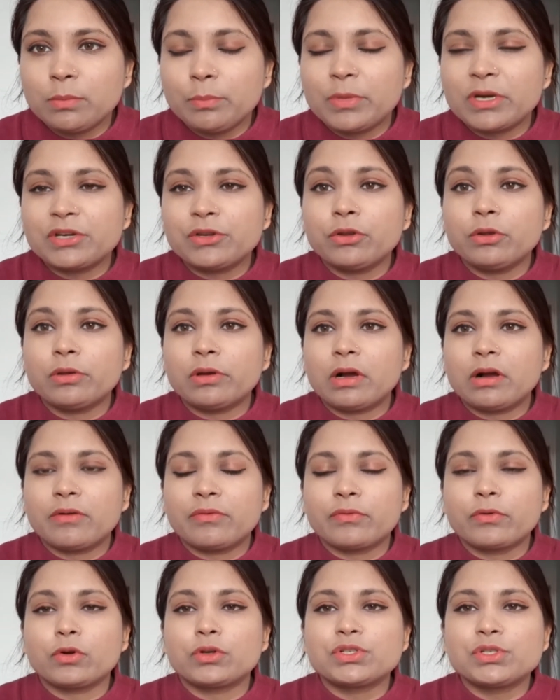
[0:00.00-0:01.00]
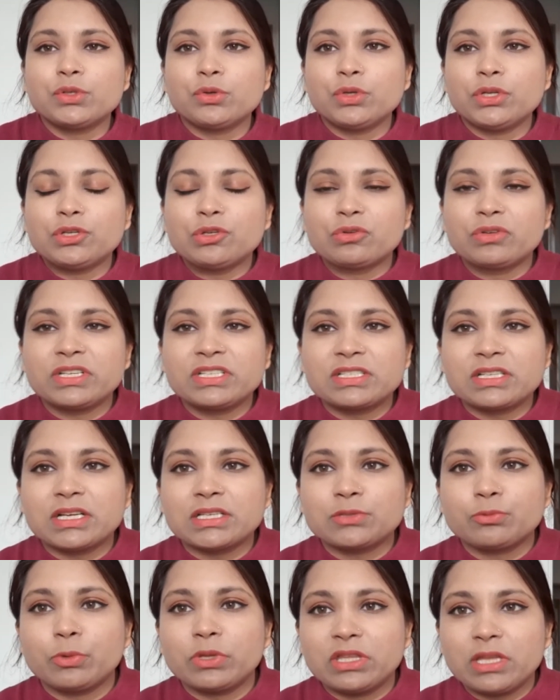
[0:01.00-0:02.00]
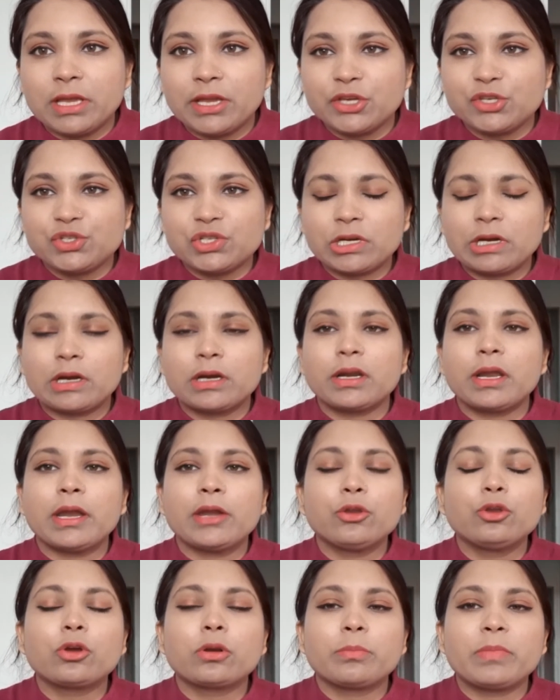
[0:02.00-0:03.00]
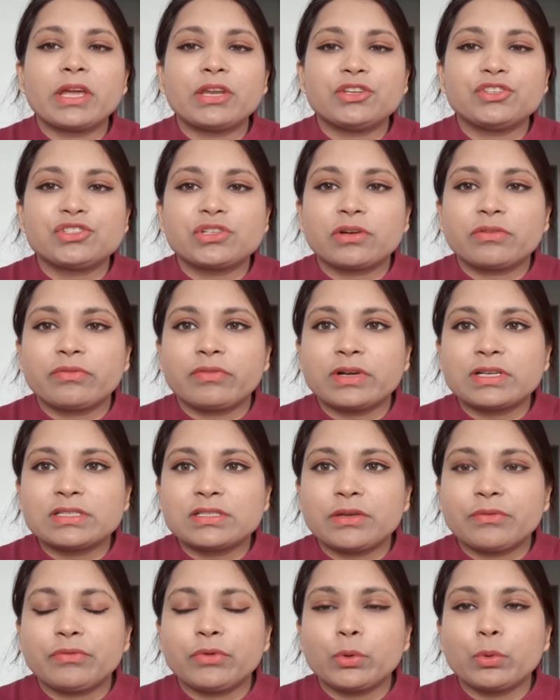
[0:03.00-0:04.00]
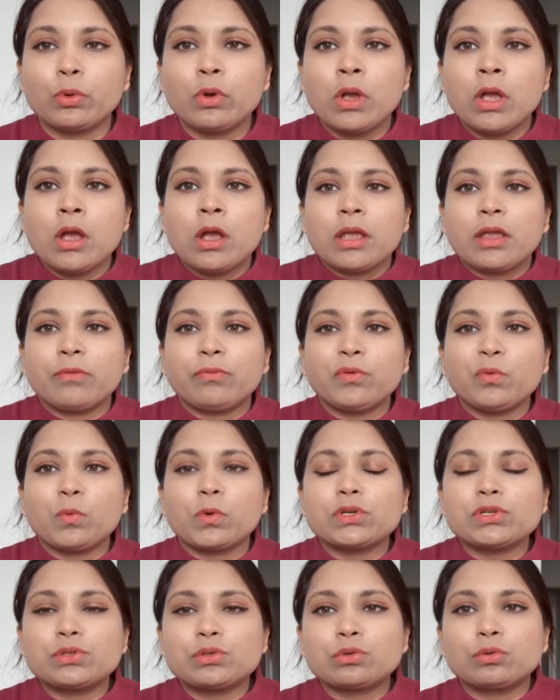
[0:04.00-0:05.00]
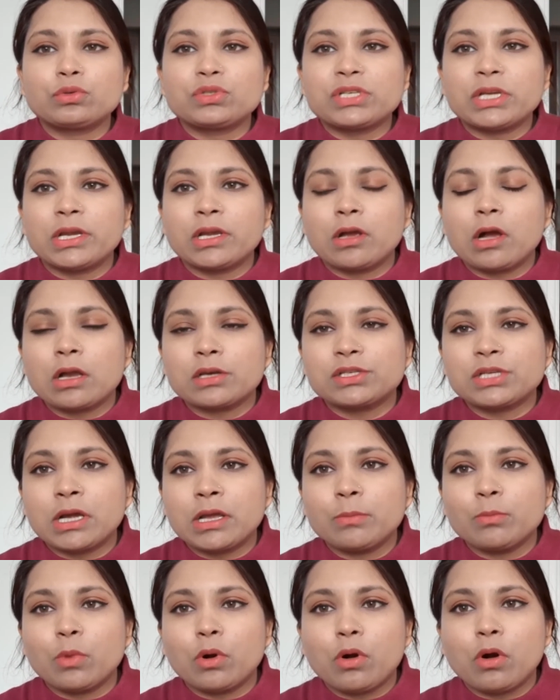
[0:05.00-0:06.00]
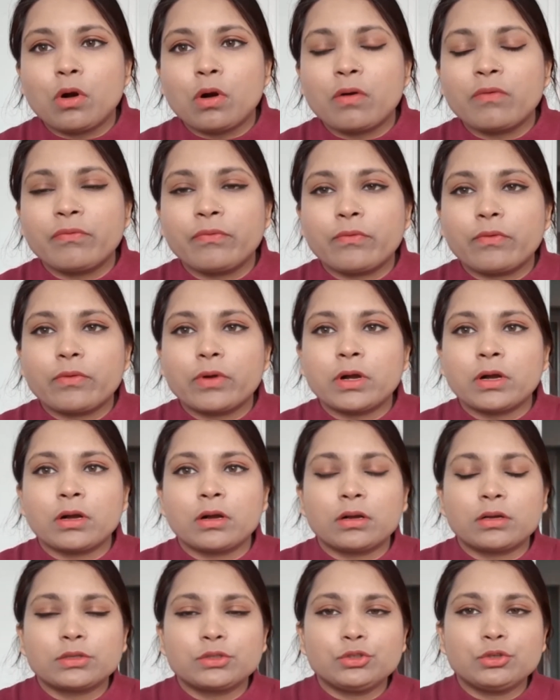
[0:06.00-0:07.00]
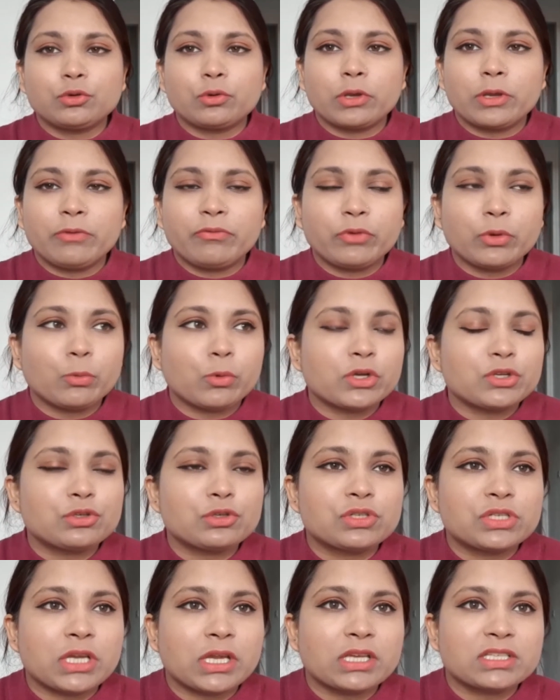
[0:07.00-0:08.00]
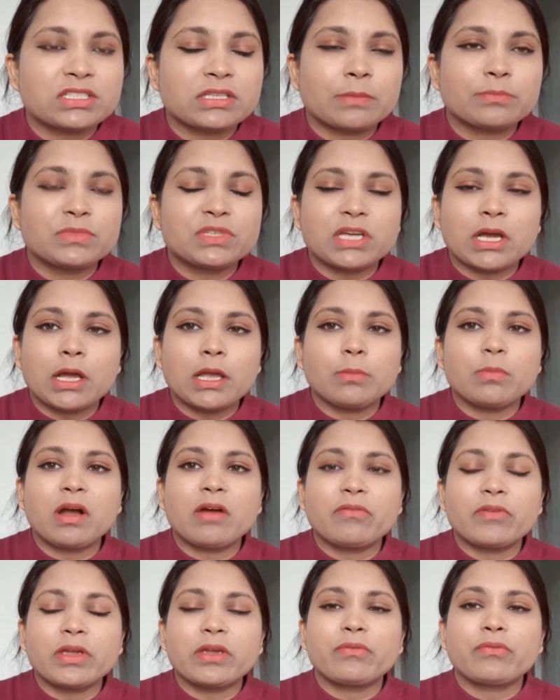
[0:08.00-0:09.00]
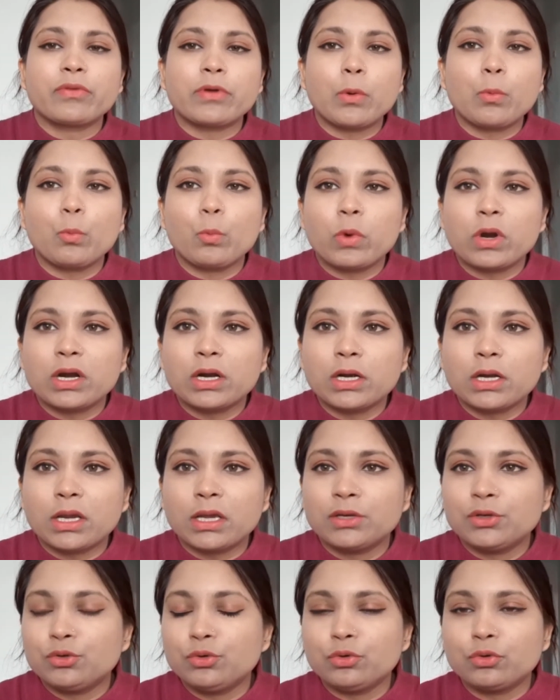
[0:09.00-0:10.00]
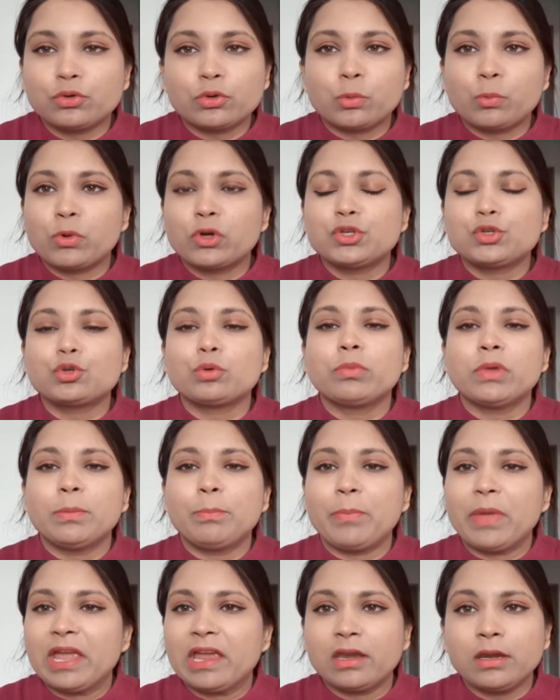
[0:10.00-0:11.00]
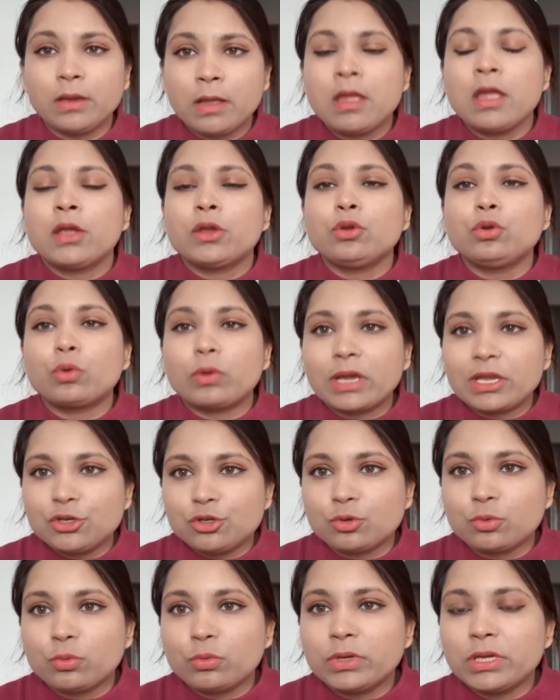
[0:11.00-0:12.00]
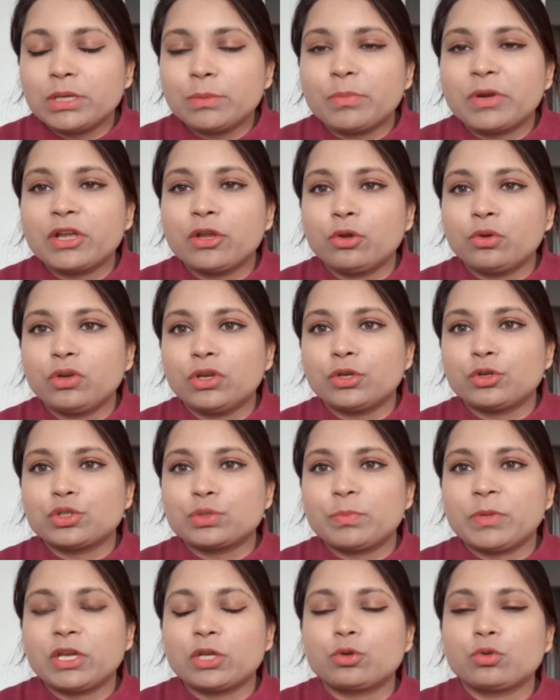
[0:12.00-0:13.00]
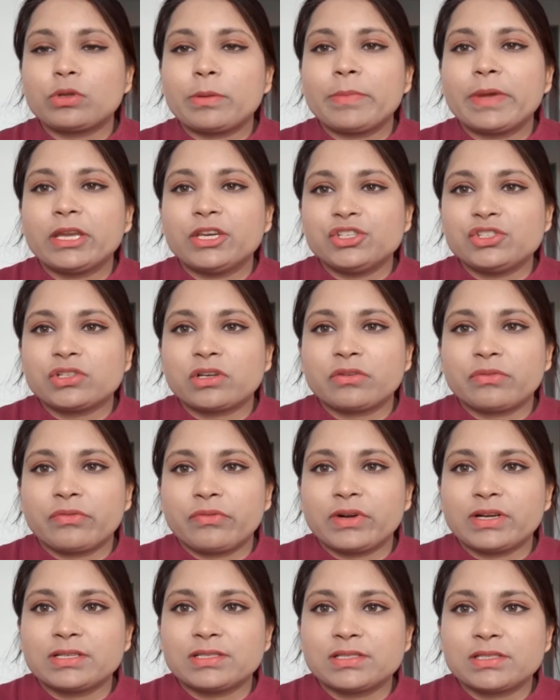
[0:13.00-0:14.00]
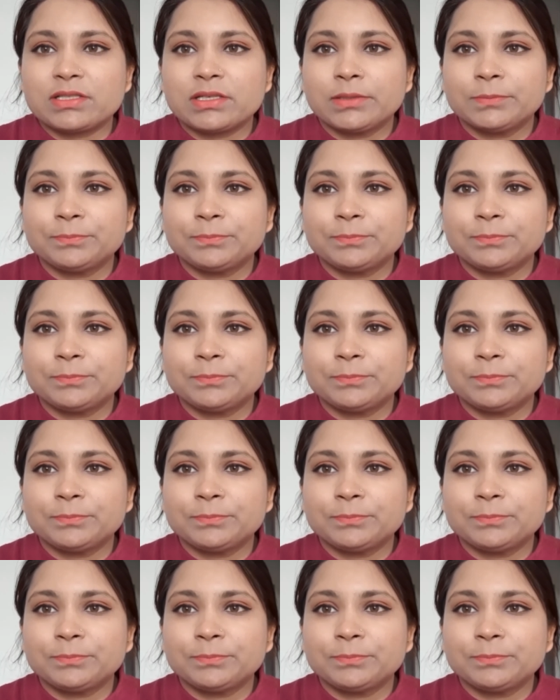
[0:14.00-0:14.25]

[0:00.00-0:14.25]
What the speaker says: But of course you need to discuss with HR and your manager first. If you want to take time off, if you want to take some time away from work and you don't want to be paid, you can do it, but you need to speak to the manager first.